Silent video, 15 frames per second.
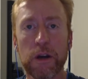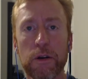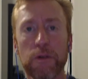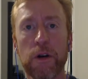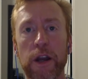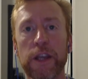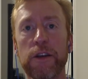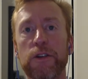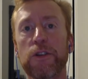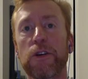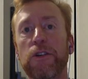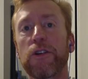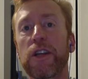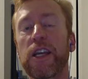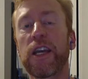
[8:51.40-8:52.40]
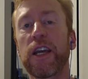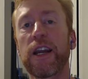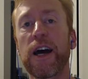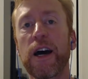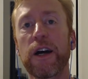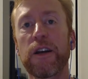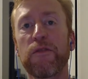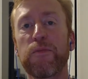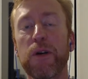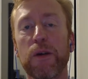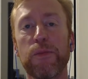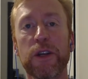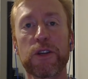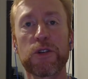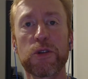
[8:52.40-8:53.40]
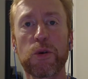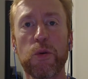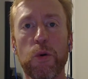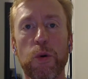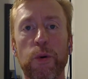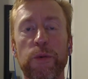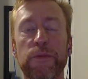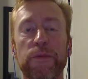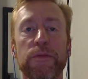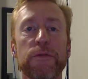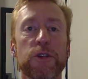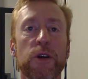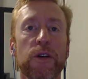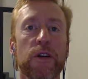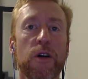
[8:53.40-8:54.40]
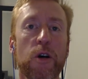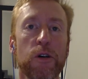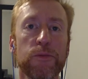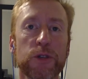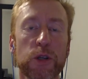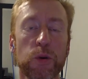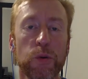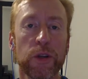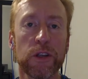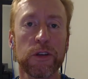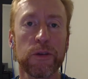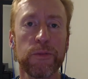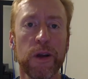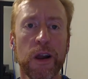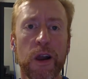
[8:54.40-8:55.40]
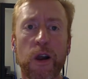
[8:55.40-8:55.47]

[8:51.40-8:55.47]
right? You took your kid out of public school and started homeschooling them.